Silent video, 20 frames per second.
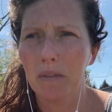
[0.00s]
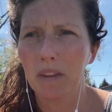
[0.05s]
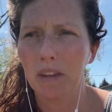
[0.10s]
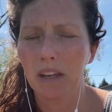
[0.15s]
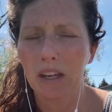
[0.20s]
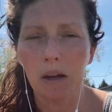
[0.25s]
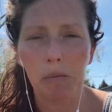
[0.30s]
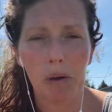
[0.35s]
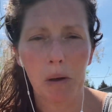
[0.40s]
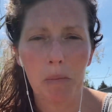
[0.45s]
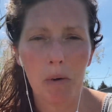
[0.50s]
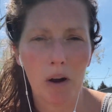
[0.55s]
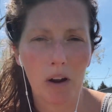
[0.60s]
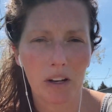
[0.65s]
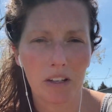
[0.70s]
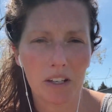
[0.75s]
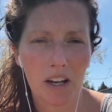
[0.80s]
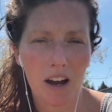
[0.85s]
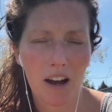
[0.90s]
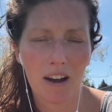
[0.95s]
get my body
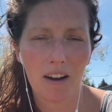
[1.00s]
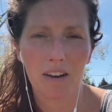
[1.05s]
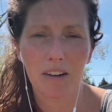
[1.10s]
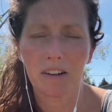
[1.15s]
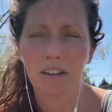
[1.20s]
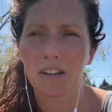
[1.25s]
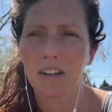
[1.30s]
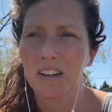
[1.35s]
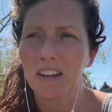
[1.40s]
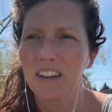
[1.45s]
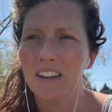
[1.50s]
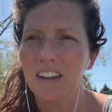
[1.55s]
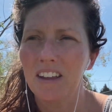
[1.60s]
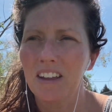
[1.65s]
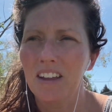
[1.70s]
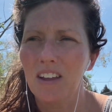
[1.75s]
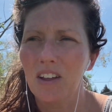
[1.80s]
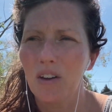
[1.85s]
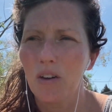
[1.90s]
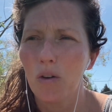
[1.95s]
tired,
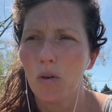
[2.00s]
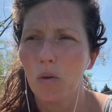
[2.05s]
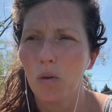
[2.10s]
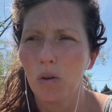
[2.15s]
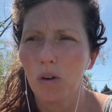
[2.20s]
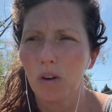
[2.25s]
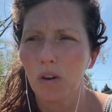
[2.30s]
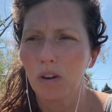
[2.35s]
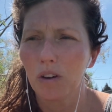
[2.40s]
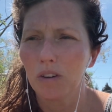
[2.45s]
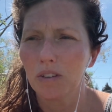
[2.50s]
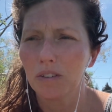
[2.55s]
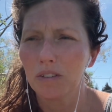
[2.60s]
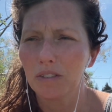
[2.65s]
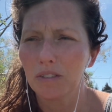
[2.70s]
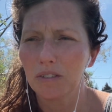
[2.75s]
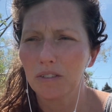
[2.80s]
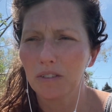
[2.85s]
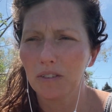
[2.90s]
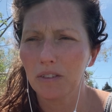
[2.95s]
or
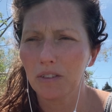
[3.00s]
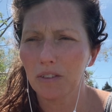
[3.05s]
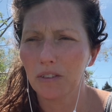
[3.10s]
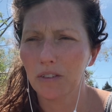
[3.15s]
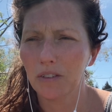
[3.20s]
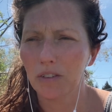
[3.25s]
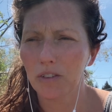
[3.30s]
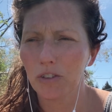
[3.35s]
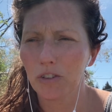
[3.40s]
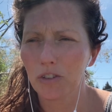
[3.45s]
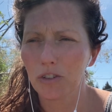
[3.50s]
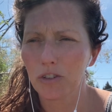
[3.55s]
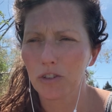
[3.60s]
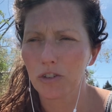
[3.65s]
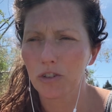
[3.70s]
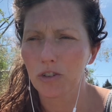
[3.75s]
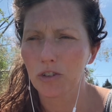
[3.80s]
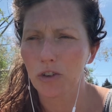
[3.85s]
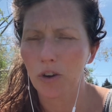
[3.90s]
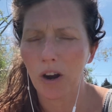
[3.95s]

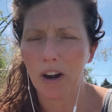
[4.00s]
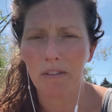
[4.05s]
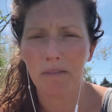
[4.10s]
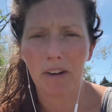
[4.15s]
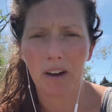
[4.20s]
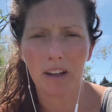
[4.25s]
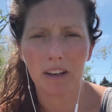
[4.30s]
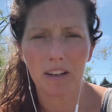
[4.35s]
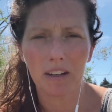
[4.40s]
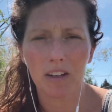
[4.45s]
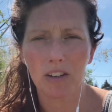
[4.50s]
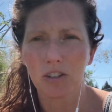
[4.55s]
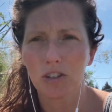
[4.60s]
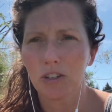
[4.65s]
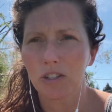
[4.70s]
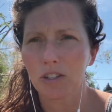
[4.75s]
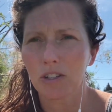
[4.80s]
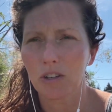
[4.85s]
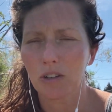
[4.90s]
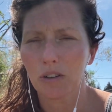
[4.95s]
trying to find
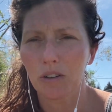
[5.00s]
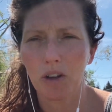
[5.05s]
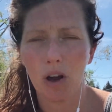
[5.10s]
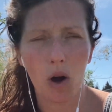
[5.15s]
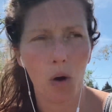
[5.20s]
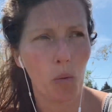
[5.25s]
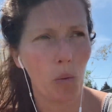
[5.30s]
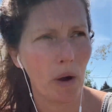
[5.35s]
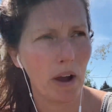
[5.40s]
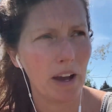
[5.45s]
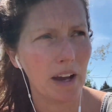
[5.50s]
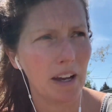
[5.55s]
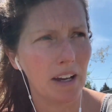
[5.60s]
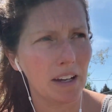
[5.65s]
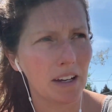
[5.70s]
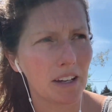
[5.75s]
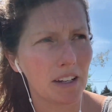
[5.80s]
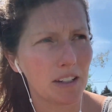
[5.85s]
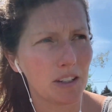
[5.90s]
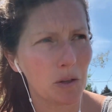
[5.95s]
just a
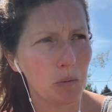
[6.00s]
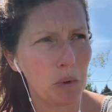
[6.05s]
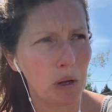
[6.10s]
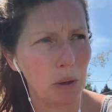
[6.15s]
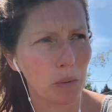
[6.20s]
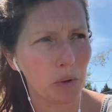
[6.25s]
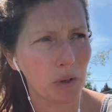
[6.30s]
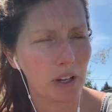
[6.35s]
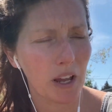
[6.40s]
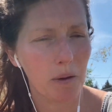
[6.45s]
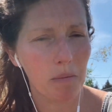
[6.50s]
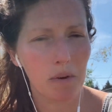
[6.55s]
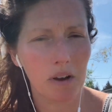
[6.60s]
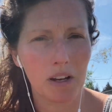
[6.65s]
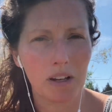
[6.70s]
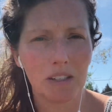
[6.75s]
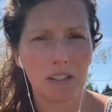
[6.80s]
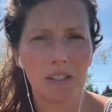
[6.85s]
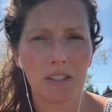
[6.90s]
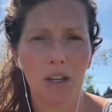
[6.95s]
way to be able to get
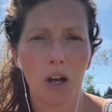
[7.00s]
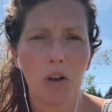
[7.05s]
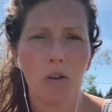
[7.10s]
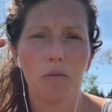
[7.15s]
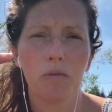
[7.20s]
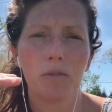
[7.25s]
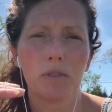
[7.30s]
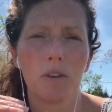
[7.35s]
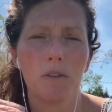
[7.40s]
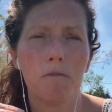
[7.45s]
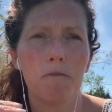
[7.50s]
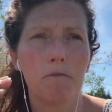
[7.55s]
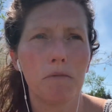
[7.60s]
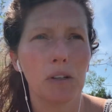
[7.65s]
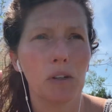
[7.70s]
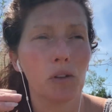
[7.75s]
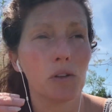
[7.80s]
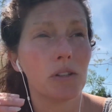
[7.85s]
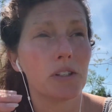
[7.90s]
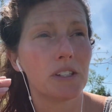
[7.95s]
myself to
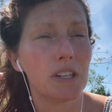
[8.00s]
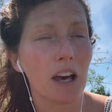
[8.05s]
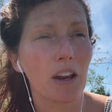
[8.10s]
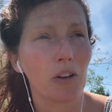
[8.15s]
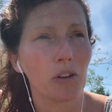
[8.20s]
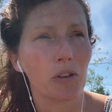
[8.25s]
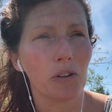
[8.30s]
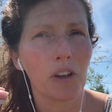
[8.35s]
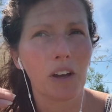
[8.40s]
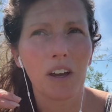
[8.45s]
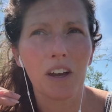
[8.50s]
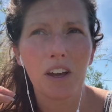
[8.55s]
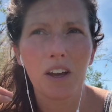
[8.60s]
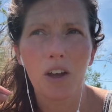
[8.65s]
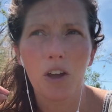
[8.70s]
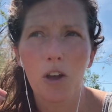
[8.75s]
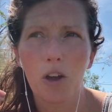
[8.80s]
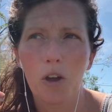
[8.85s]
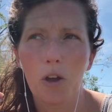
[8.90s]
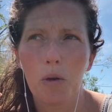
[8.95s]
feel settled
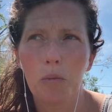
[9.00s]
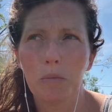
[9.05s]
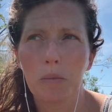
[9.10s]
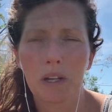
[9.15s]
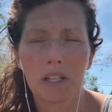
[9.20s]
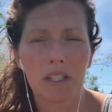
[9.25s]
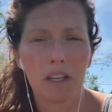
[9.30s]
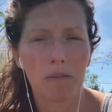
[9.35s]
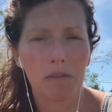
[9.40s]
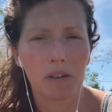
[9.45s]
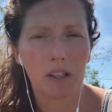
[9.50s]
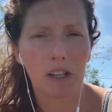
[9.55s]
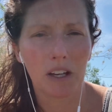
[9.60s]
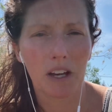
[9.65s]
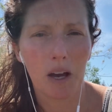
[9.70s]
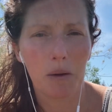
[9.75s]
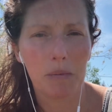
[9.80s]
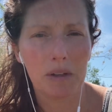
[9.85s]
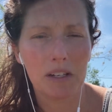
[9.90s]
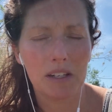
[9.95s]
because I feel like
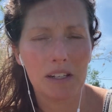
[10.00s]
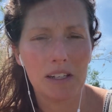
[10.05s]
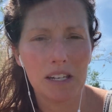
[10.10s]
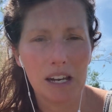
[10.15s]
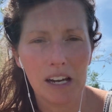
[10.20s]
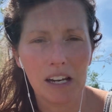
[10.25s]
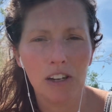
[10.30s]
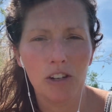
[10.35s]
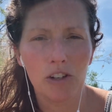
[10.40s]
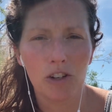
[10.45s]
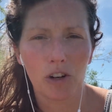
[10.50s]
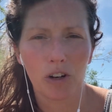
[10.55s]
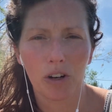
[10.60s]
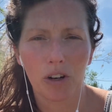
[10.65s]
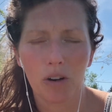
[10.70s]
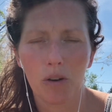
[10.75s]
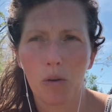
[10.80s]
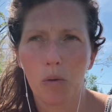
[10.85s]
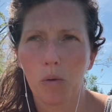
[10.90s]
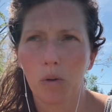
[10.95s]
I'm in
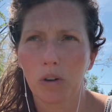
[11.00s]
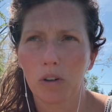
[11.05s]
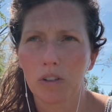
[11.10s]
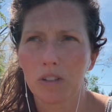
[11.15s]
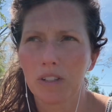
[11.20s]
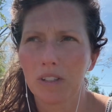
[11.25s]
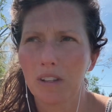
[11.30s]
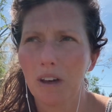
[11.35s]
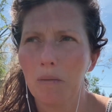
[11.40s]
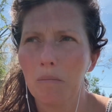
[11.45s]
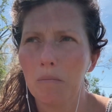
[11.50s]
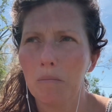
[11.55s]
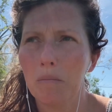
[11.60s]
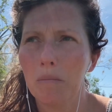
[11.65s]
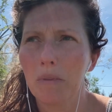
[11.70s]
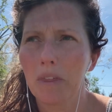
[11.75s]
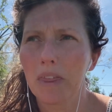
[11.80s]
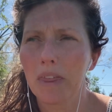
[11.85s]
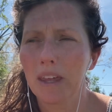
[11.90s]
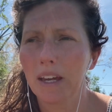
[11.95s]
danger or
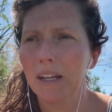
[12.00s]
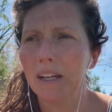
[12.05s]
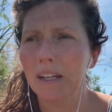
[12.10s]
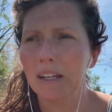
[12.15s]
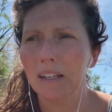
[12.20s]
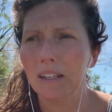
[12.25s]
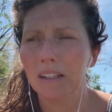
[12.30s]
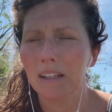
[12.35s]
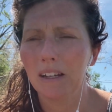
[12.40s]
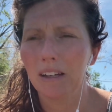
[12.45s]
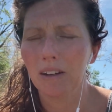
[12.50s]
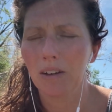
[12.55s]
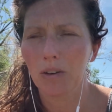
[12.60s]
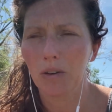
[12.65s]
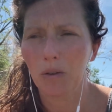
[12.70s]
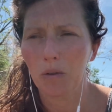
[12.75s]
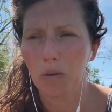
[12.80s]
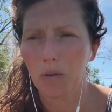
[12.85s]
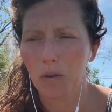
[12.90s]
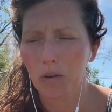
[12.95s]
something
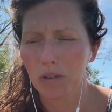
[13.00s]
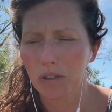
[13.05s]
or